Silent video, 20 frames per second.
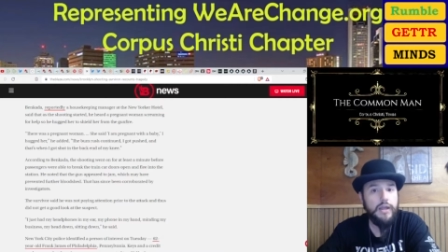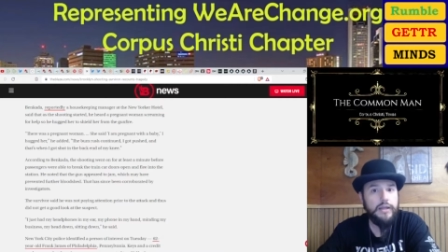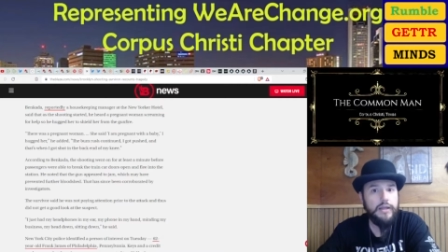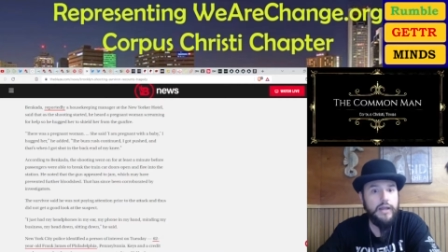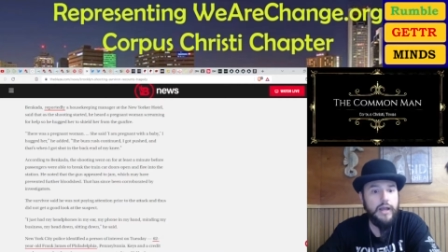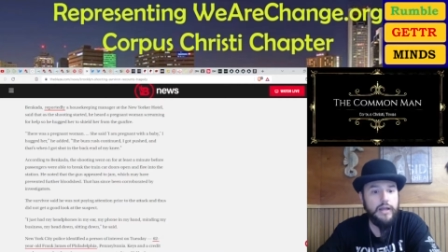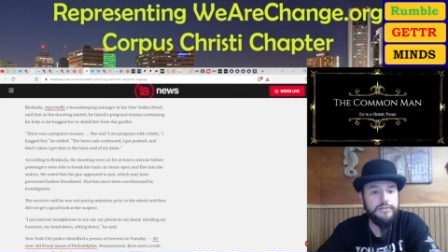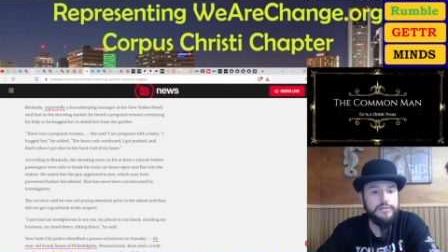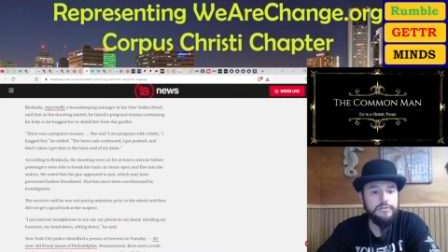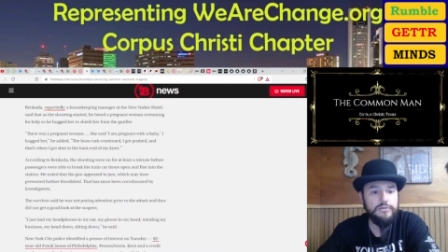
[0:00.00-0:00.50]

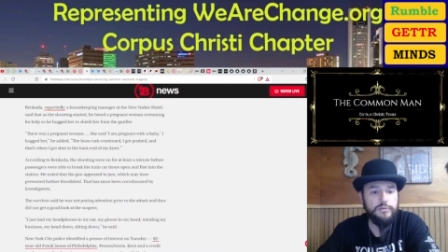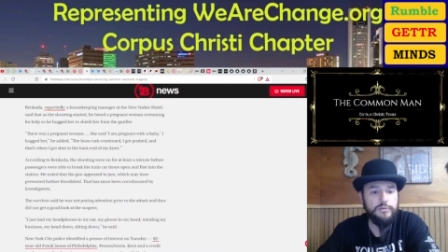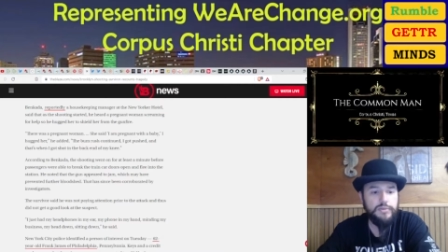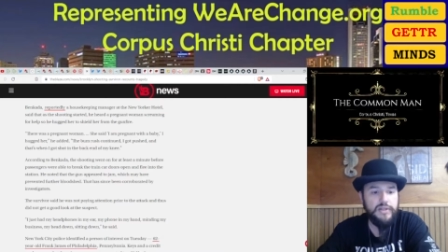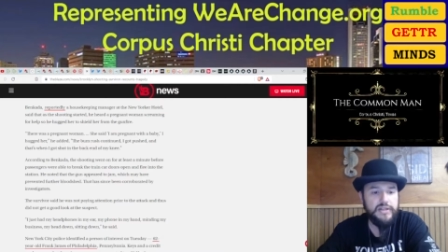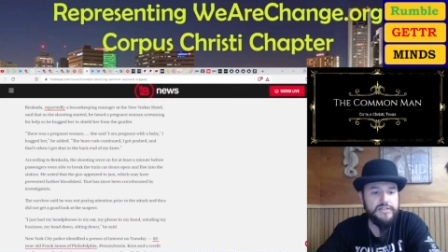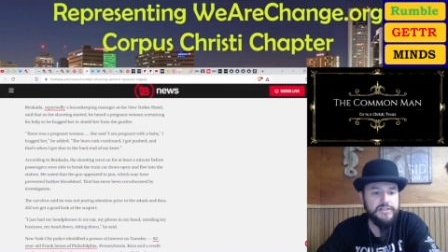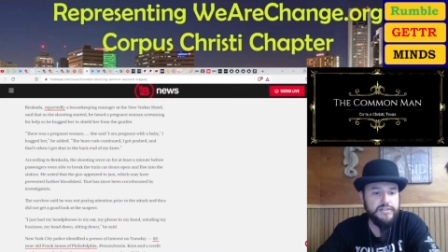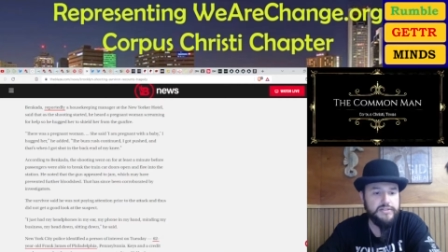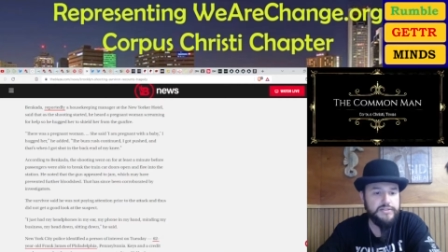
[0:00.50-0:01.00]
God's little
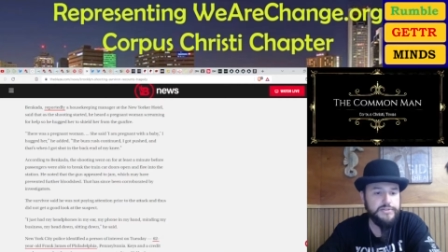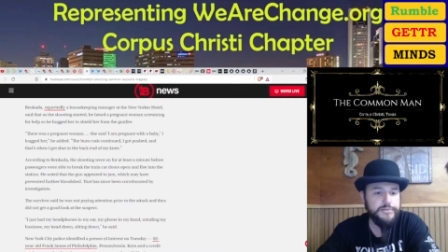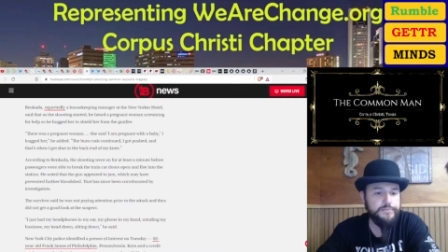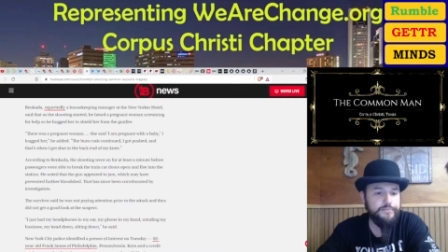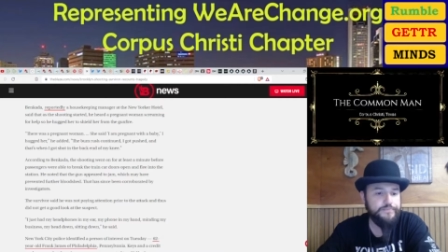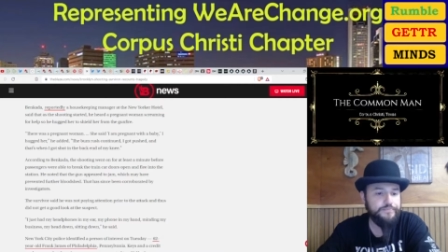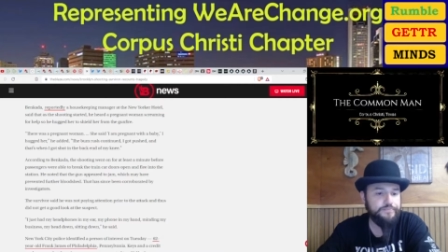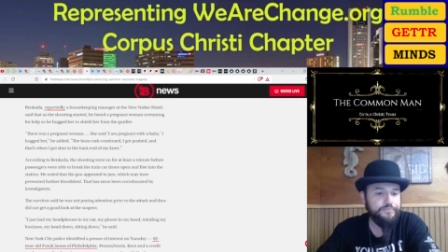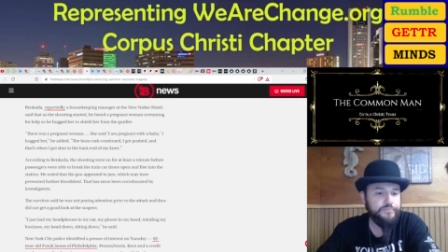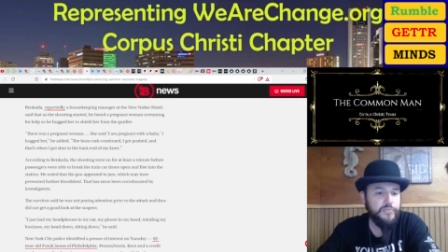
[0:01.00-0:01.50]
blessings.
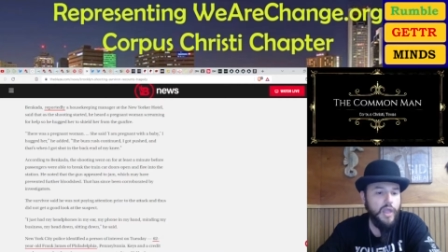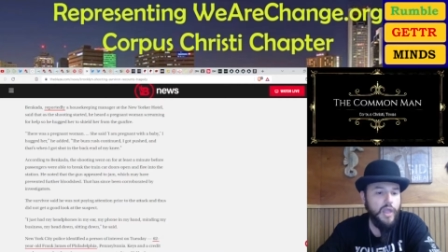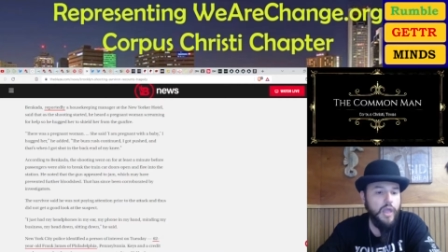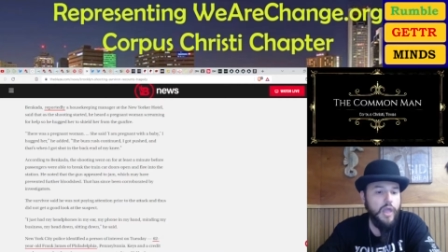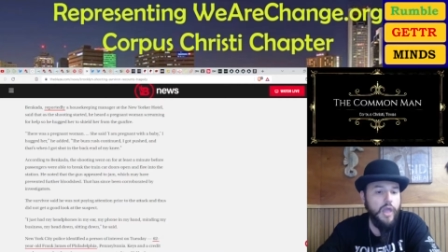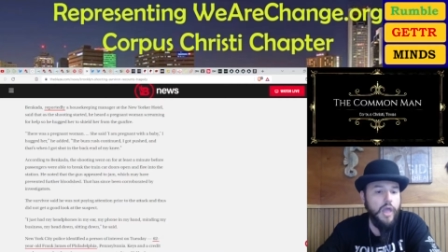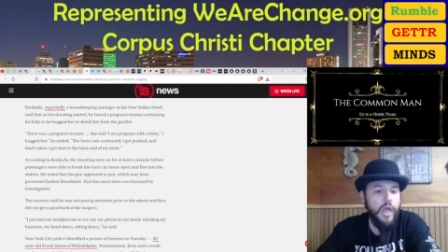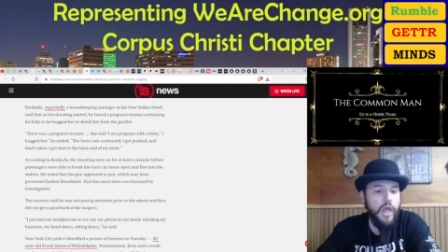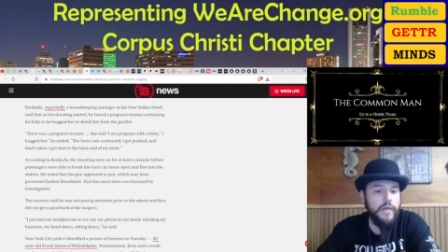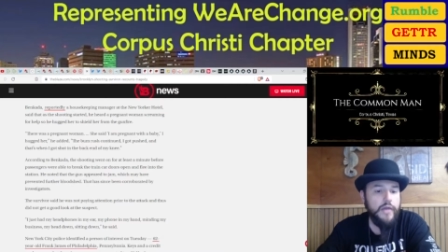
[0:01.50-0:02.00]

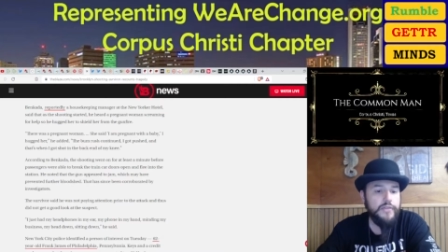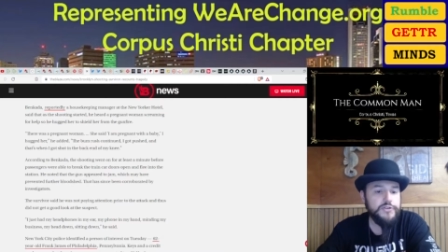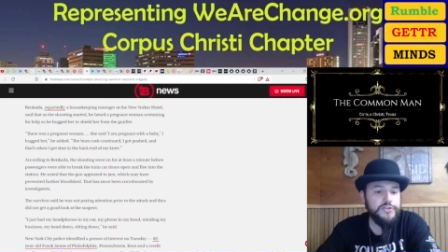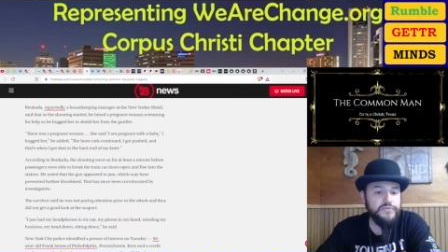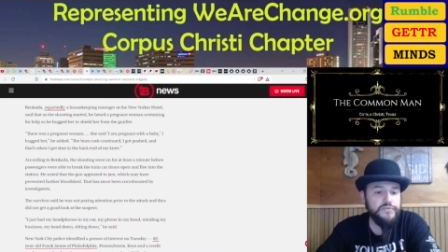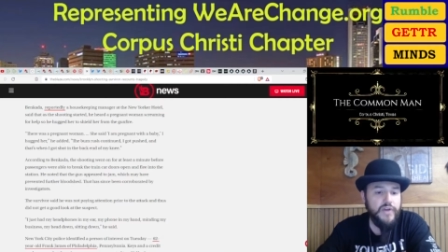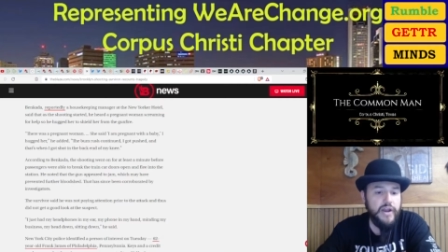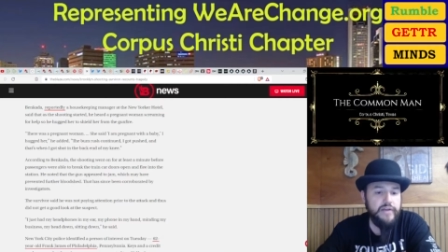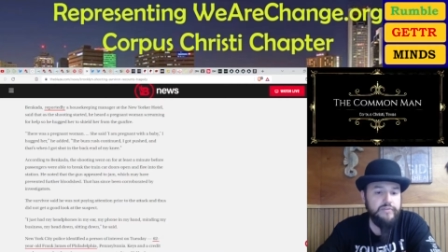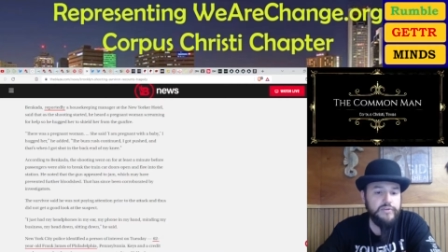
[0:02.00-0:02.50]
The
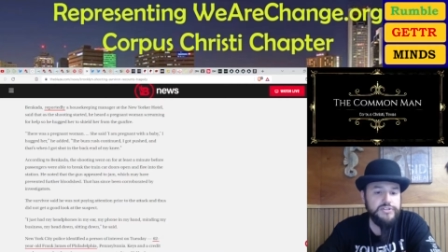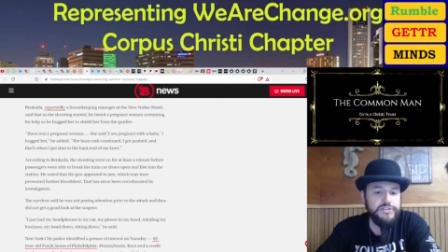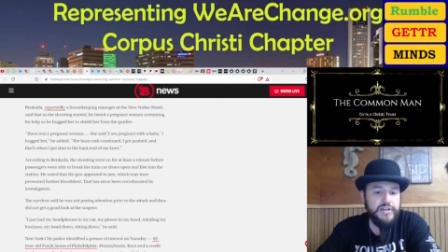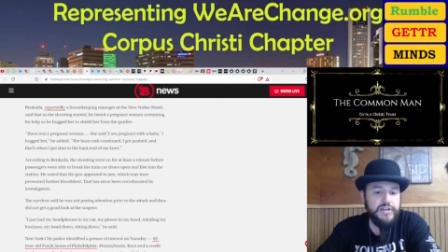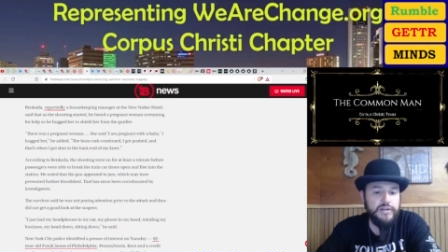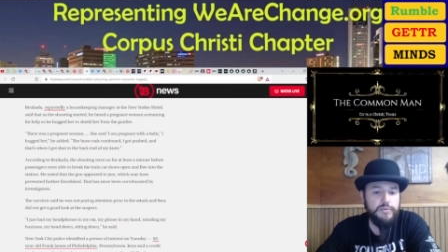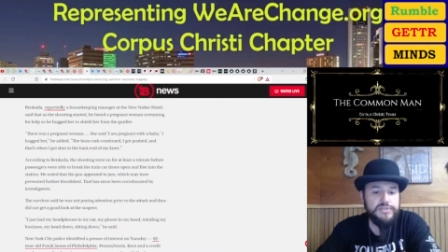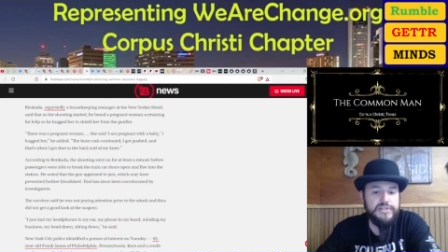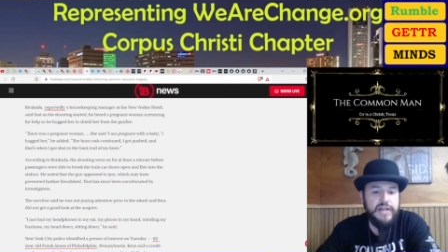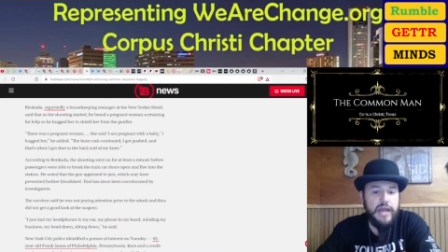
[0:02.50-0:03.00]
survivor
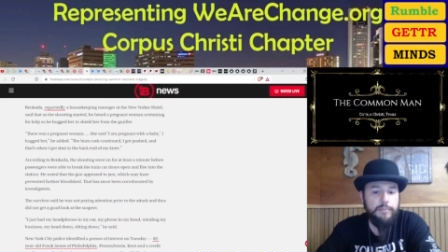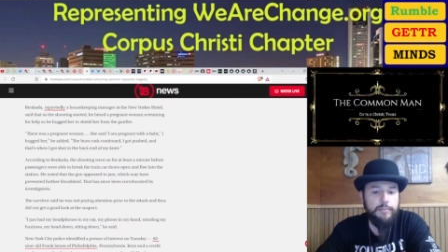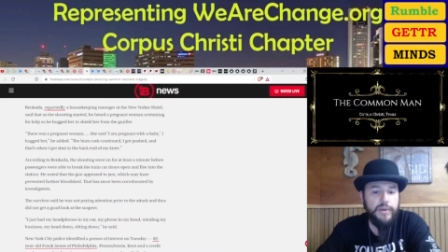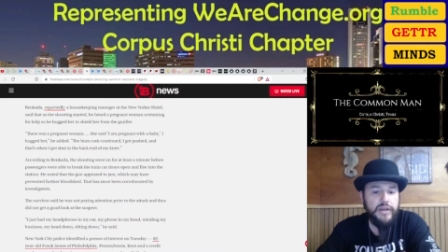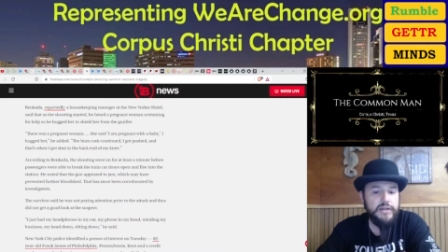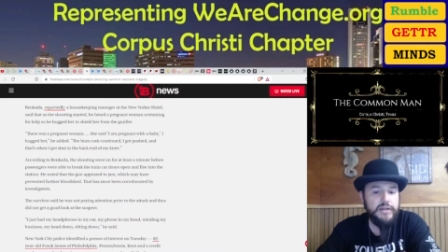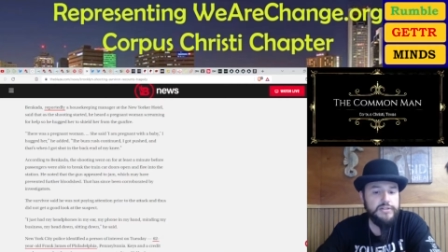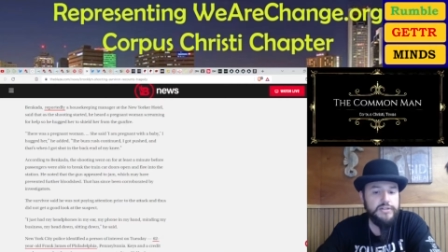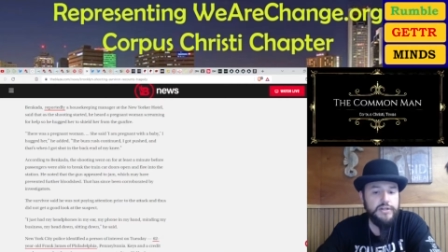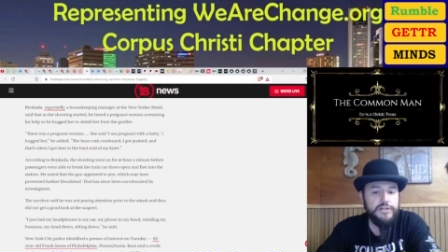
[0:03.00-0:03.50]
said he was not
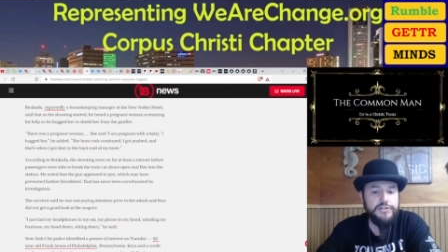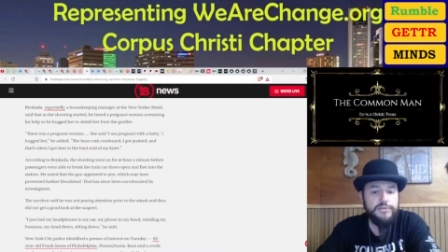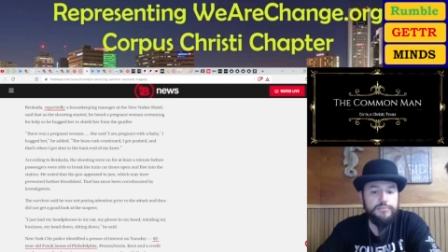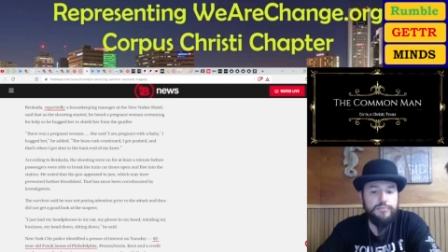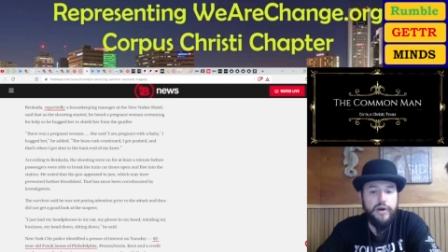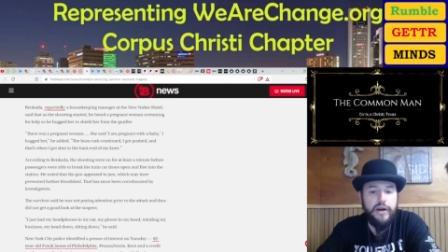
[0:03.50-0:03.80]
paying attention